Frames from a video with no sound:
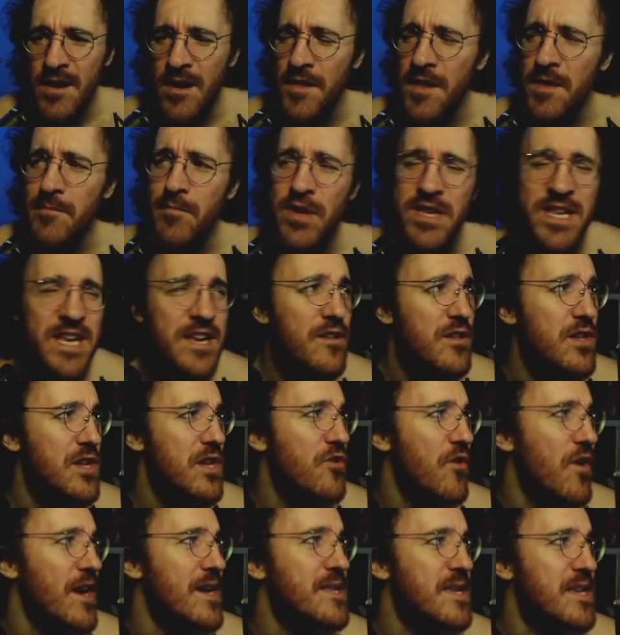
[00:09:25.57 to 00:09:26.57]
Nothing
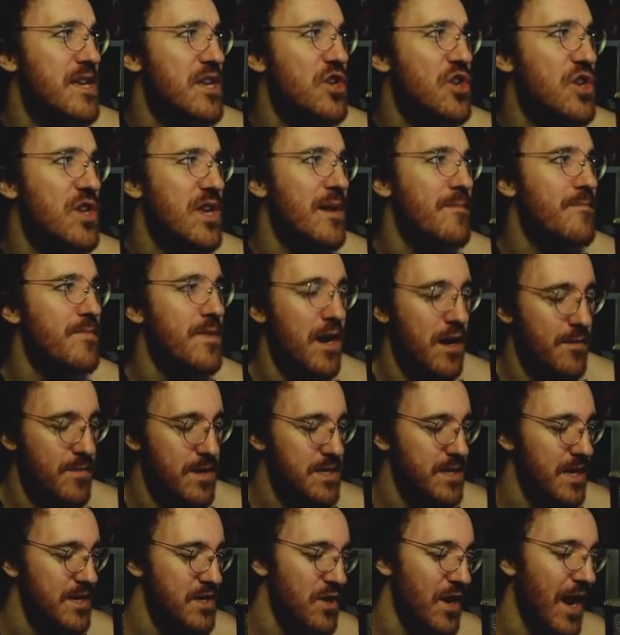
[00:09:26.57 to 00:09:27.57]
particularly crazy in Shemp there,
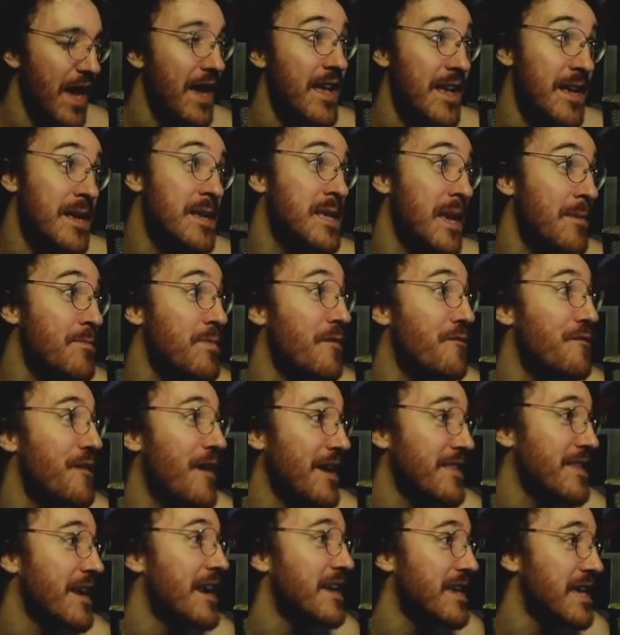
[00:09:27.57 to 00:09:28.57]
besides, dude, except the
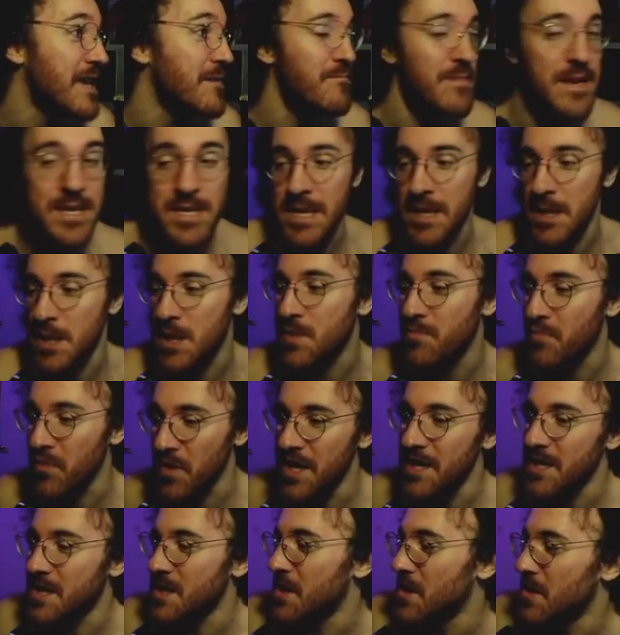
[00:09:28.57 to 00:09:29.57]
fact that I keep missing
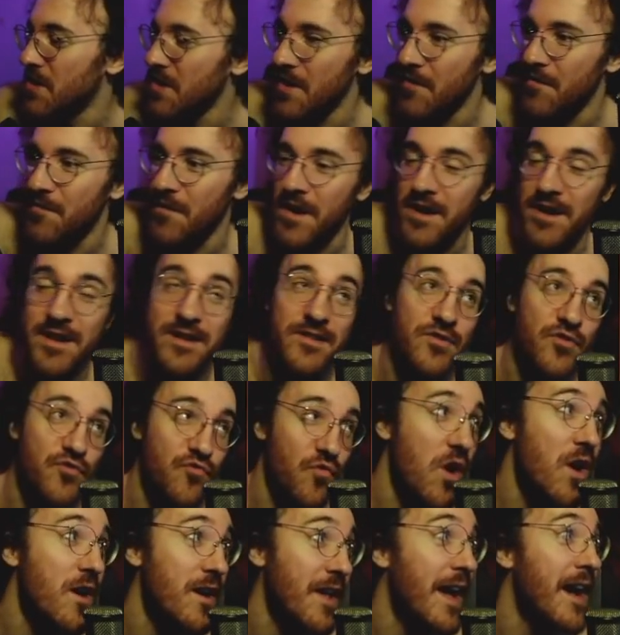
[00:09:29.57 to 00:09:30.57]
splits, dude. You fucking
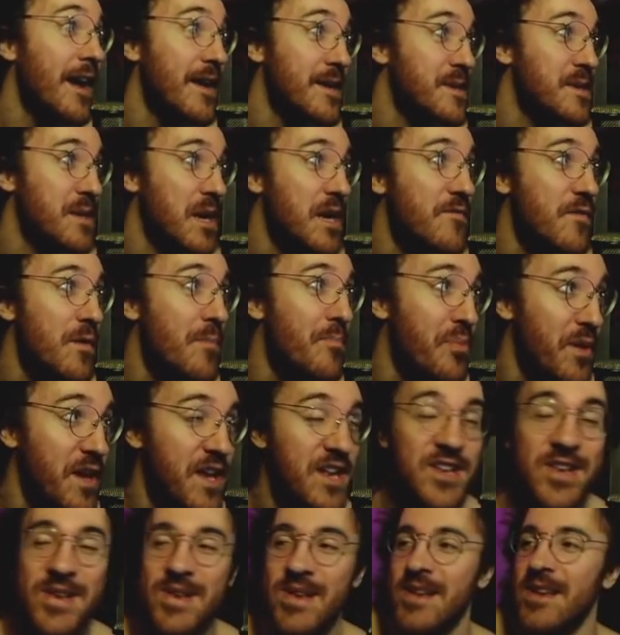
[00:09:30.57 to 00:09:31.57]
drunk ass son of a
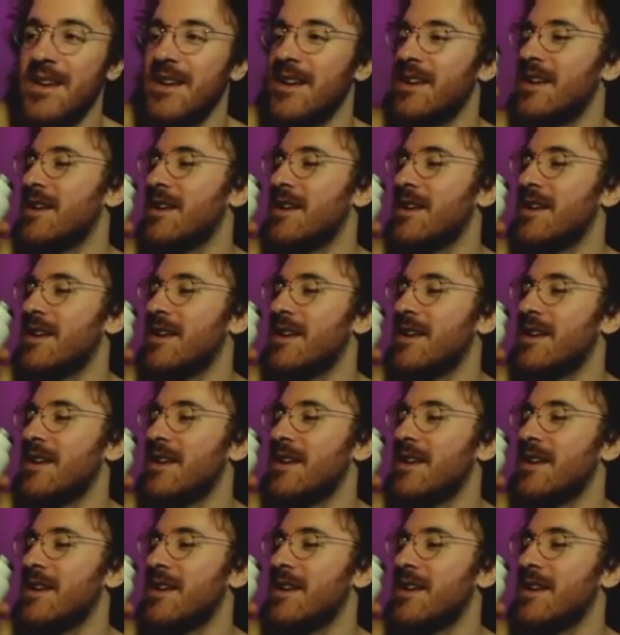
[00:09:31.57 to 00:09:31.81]
bitch.